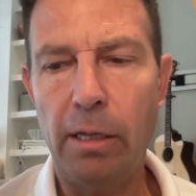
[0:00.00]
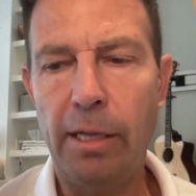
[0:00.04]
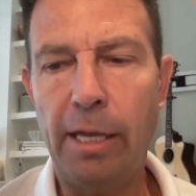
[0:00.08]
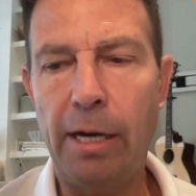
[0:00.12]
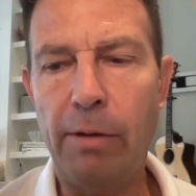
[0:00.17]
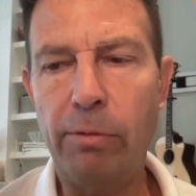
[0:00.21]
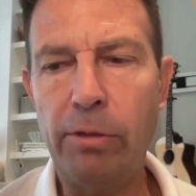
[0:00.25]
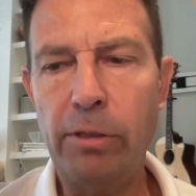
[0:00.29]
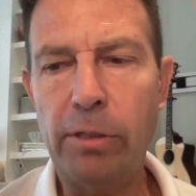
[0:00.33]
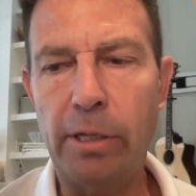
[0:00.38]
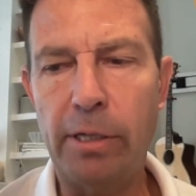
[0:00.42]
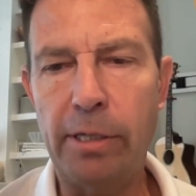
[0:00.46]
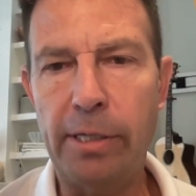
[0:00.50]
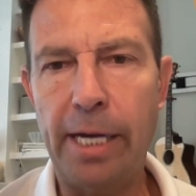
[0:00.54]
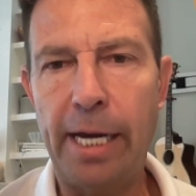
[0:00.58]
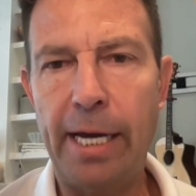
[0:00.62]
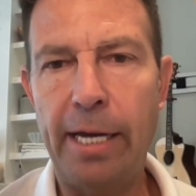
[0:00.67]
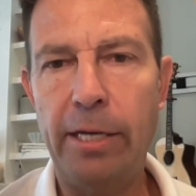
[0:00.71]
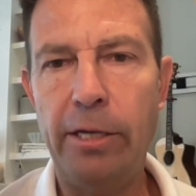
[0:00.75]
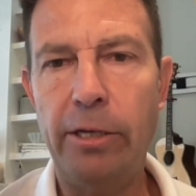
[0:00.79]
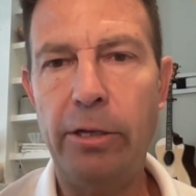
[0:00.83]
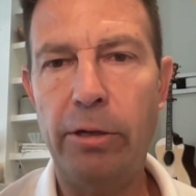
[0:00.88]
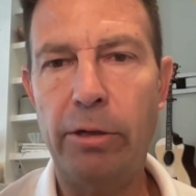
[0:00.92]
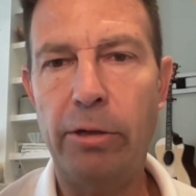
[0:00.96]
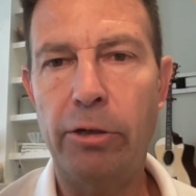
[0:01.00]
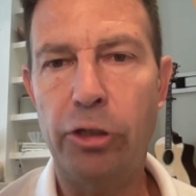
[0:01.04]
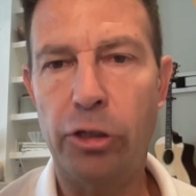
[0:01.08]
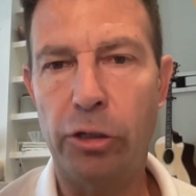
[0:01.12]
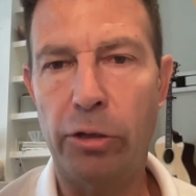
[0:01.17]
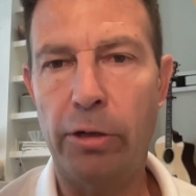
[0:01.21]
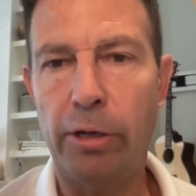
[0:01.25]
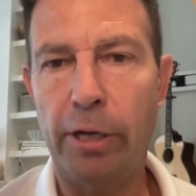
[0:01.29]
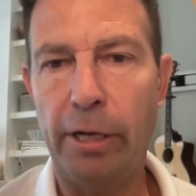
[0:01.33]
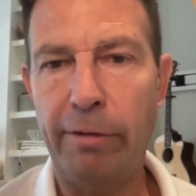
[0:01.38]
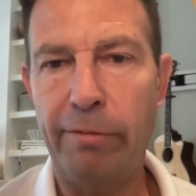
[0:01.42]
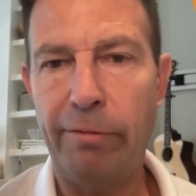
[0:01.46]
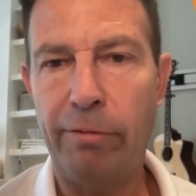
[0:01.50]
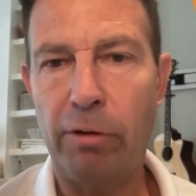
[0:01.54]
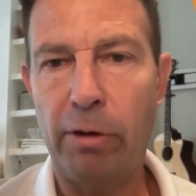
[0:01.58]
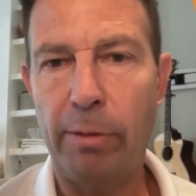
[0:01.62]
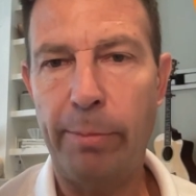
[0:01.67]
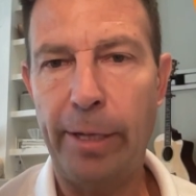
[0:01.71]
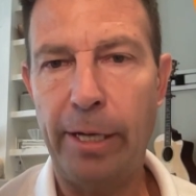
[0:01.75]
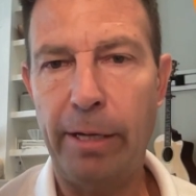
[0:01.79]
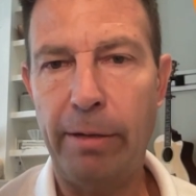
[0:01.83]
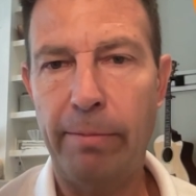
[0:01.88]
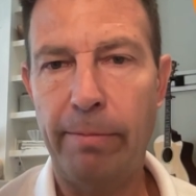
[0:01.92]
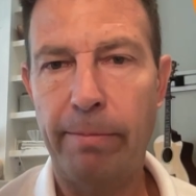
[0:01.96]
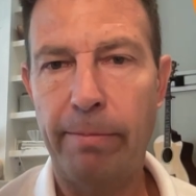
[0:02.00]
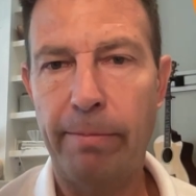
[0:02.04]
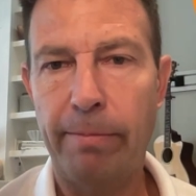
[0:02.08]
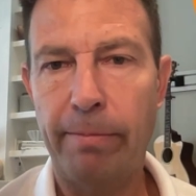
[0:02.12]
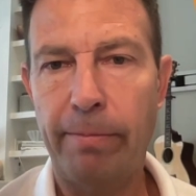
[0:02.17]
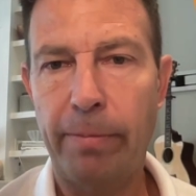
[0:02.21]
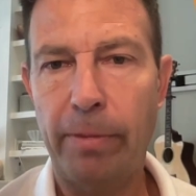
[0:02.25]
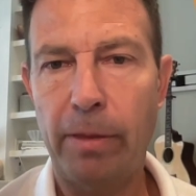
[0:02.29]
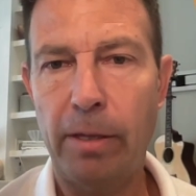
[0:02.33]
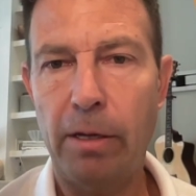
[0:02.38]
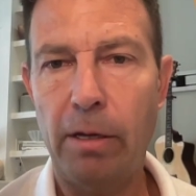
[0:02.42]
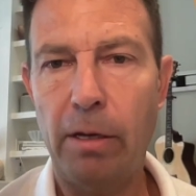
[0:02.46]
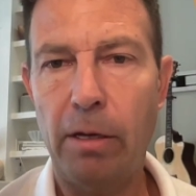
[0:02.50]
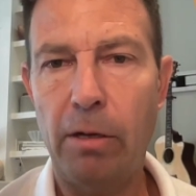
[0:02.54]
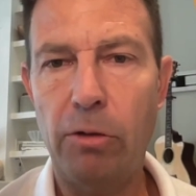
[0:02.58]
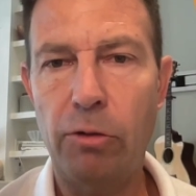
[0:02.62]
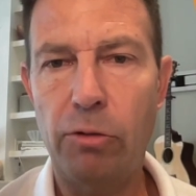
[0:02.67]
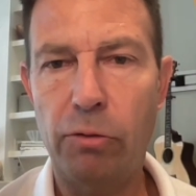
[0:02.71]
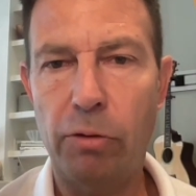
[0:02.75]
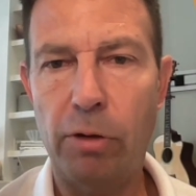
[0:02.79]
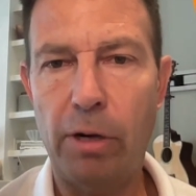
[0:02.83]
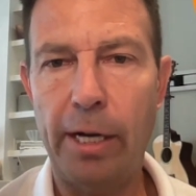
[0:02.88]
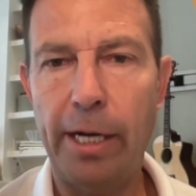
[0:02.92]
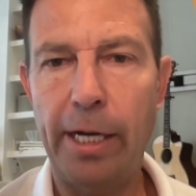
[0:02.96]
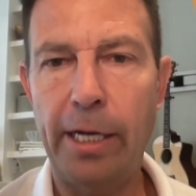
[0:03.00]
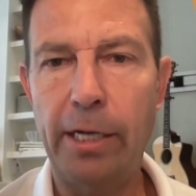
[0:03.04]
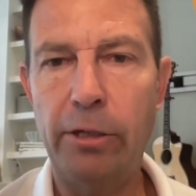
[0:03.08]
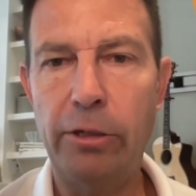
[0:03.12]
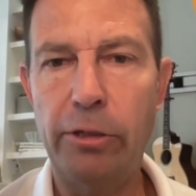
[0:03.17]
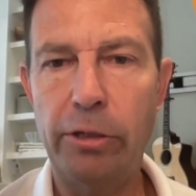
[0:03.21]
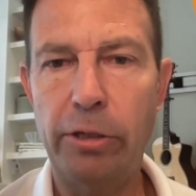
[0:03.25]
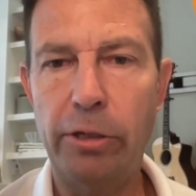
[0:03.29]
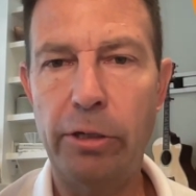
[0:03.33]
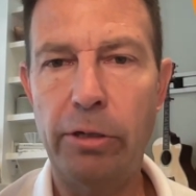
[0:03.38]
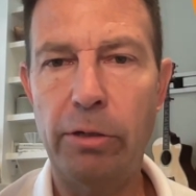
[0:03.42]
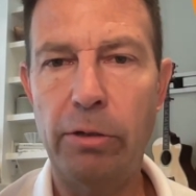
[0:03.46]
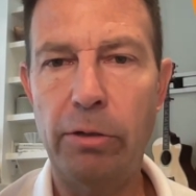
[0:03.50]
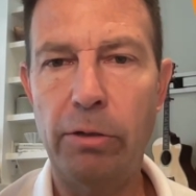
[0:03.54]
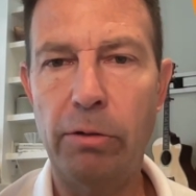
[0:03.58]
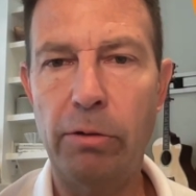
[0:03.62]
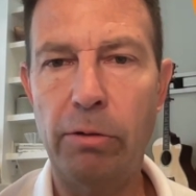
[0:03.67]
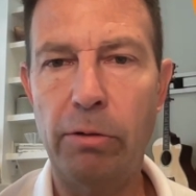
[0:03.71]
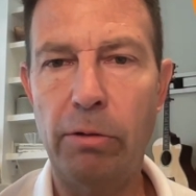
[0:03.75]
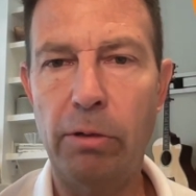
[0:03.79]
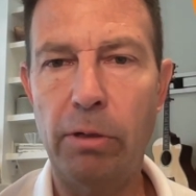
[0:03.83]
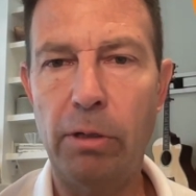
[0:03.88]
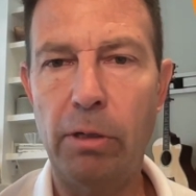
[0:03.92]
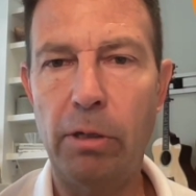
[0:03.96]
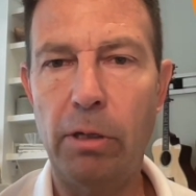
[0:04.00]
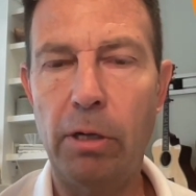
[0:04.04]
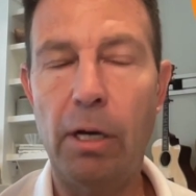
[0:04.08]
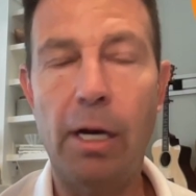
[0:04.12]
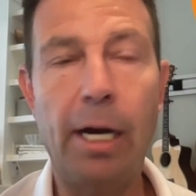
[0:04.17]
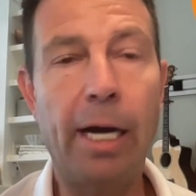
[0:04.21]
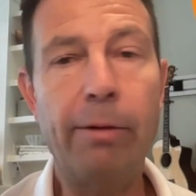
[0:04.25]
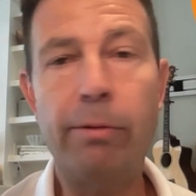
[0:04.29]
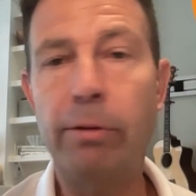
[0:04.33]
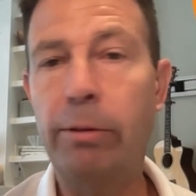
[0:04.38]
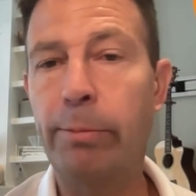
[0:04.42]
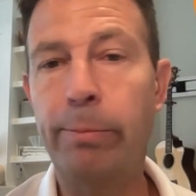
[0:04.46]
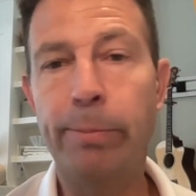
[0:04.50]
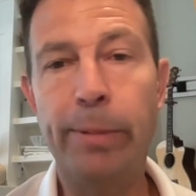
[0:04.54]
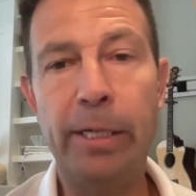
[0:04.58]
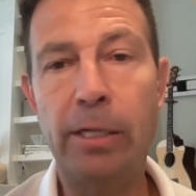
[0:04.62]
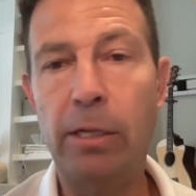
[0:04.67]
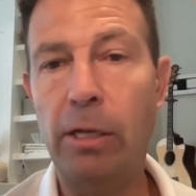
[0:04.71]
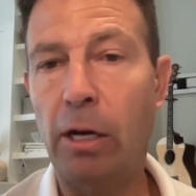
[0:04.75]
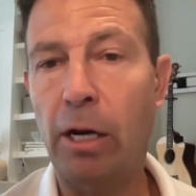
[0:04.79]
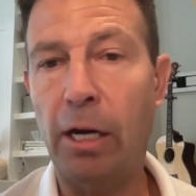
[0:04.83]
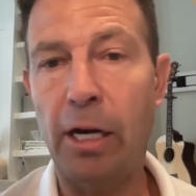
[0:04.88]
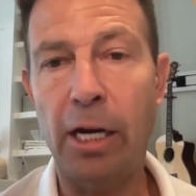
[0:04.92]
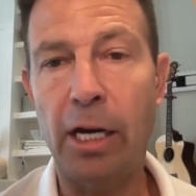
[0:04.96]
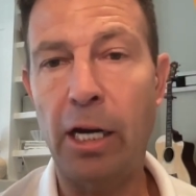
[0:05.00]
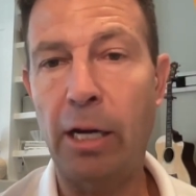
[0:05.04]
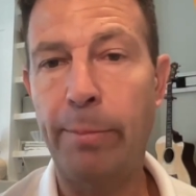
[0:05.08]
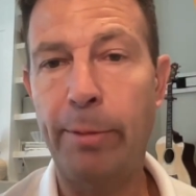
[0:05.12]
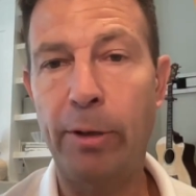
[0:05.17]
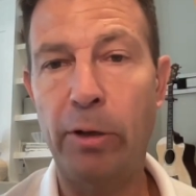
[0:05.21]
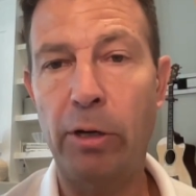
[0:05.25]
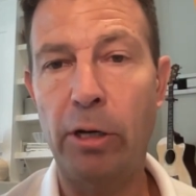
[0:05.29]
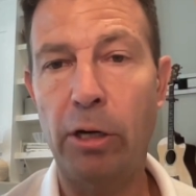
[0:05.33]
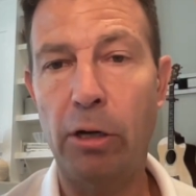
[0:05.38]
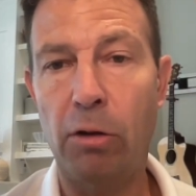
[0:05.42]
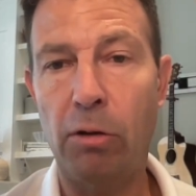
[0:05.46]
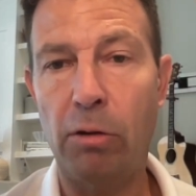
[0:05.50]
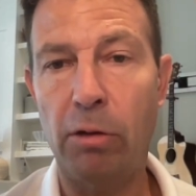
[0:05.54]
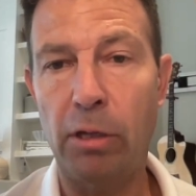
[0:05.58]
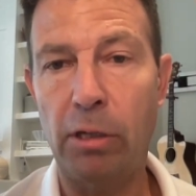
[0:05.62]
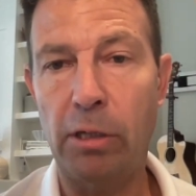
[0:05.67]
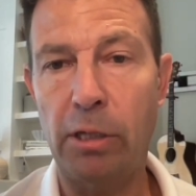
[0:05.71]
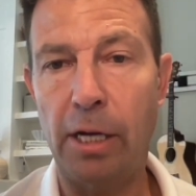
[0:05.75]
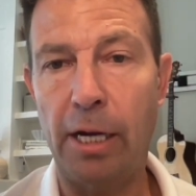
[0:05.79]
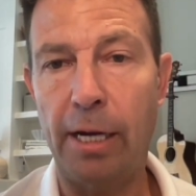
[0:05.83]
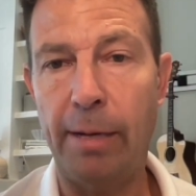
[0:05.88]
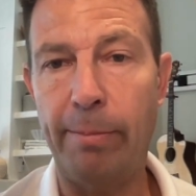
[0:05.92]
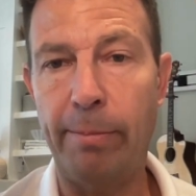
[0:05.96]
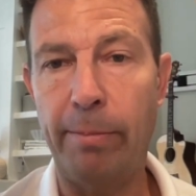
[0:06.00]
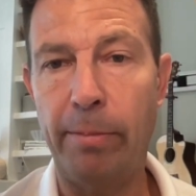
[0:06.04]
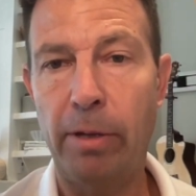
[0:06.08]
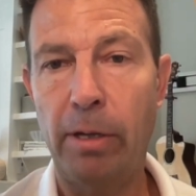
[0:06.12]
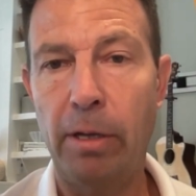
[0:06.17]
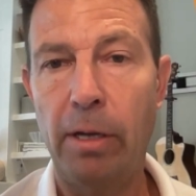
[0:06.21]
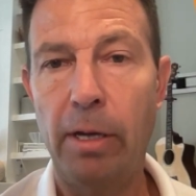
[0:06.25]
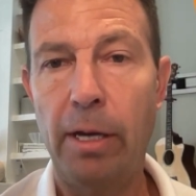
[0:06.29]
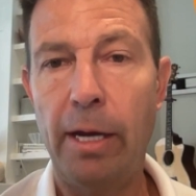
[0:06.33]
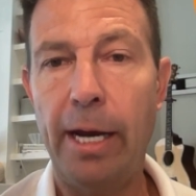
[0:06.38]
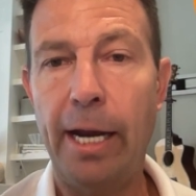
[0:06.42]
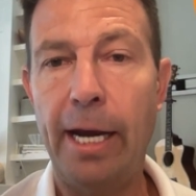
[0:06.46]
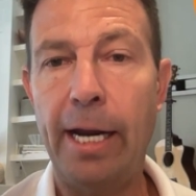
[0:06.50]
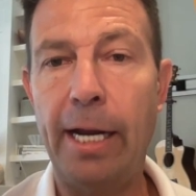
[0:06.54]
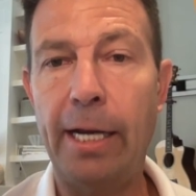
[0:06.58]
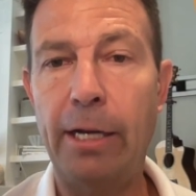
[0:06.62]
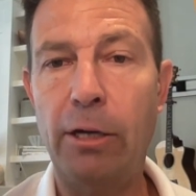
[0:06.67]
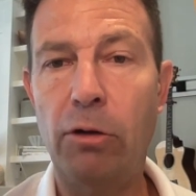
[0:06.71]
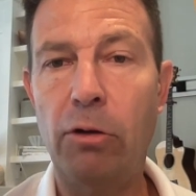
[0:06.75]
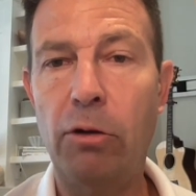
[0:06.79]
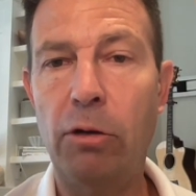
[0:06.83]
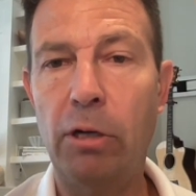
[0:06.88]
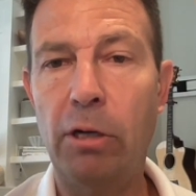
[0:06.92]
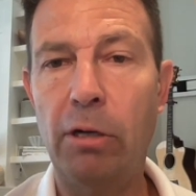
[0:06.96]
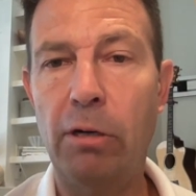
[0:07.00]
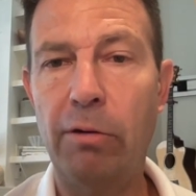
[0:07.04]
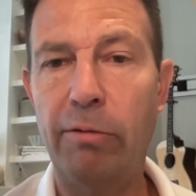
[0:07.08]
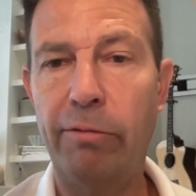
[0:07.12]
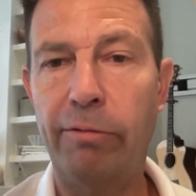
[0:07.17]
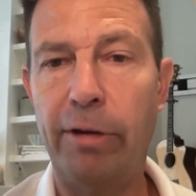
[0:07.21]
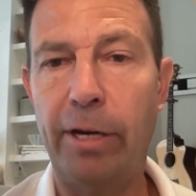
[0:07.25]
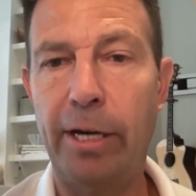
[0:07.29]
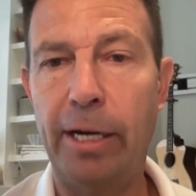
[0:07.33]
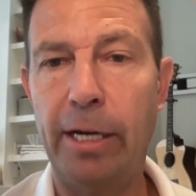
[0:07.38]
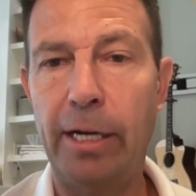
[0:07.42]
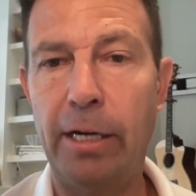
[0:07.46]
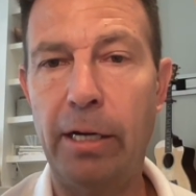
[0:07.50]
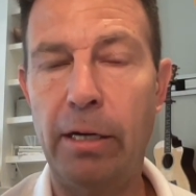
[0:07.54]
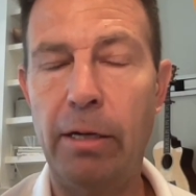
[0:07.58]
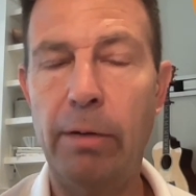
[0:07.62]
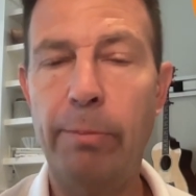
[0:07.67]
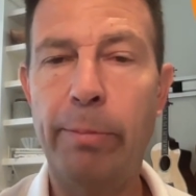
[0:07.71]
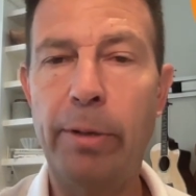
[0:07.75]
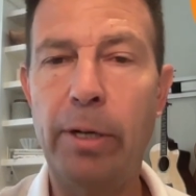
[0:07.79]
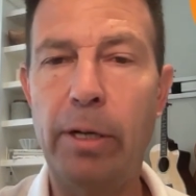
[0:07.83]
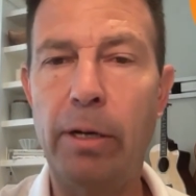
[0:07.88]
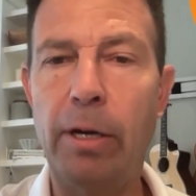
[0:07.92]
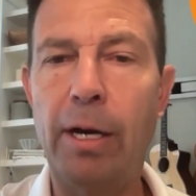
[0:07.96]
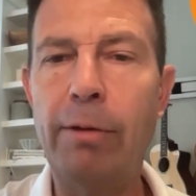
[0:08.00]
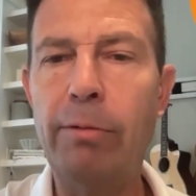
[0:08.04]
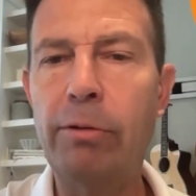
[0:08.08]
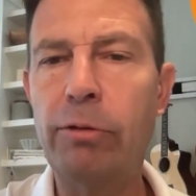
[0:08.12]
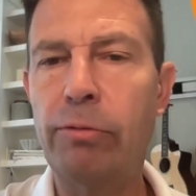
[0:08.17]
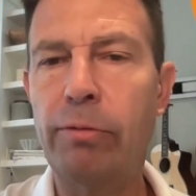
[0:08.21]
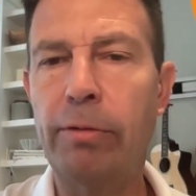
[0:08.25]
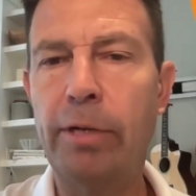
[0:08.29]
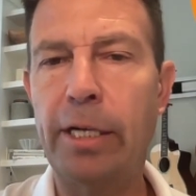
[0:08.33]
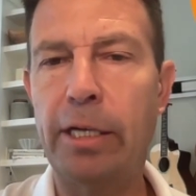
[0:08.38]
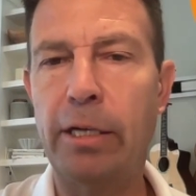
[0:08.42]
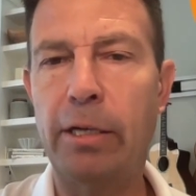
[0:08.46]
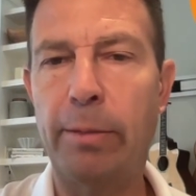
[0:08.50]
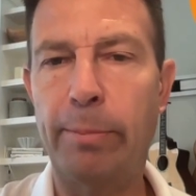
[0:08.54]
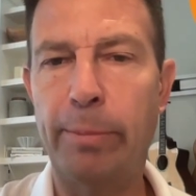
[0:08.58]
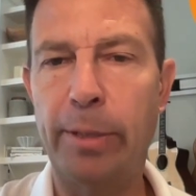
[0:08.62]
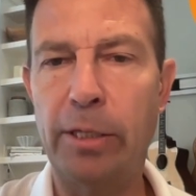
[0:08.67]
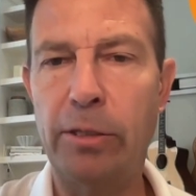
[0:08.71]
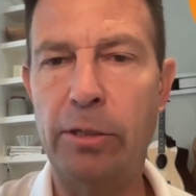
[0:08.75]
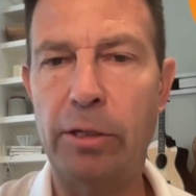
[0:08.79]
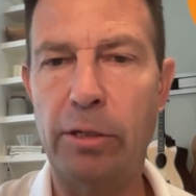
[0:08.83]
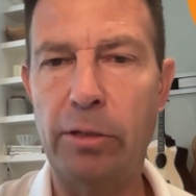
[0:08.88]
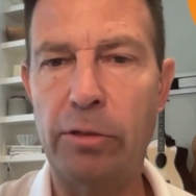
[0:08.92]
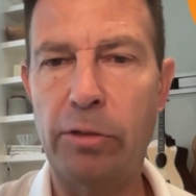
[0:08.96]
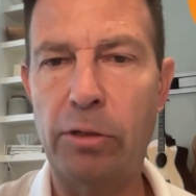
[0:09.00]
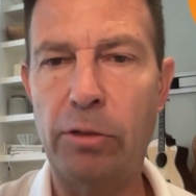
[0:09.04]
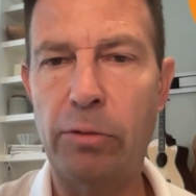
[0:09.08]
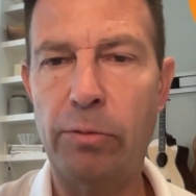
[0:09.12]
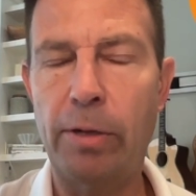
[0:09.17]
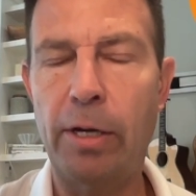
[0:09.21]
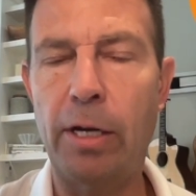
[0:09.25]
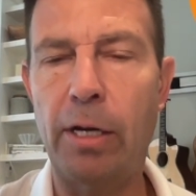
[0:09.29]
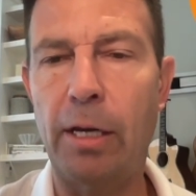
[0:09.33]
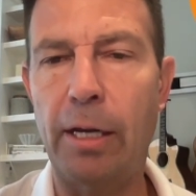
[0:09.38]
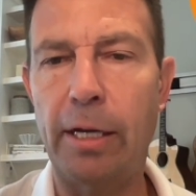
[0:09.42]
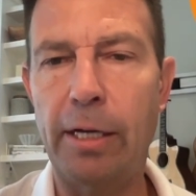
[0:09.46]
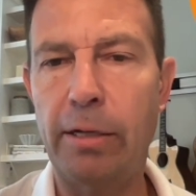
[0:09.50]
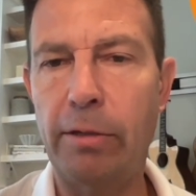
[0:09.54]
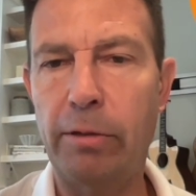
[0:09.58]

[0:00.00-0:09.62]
was a 10-year journey for me. I would be talking about it all the time. And I couldn't find, but I was running a business as well.